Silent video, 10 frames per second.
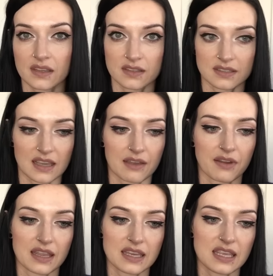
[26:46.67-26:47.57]
This guy
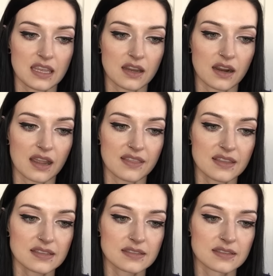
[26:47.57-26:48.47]
right here. And
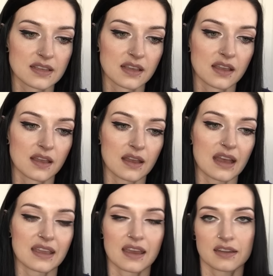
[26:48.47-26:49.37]
this
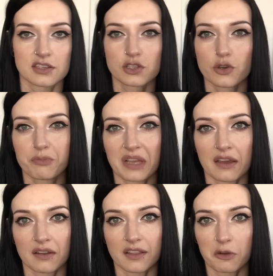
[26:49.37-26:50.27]
I kind of scooped
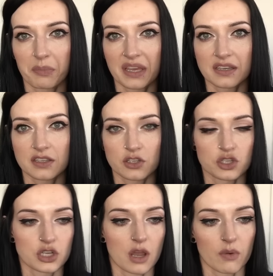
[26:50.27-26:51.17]
out a little bit to
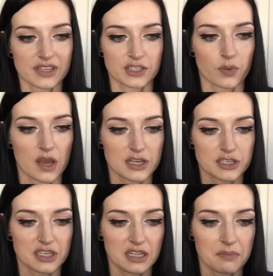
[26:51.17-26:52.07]
show a
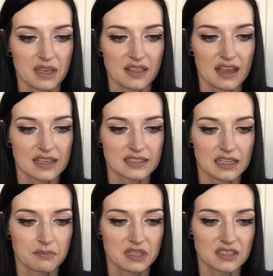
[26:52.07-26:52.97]
swatch in my last
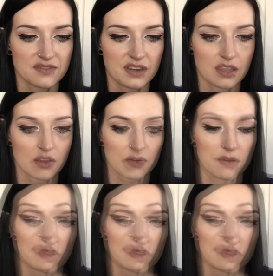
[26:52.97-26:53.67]
empties video.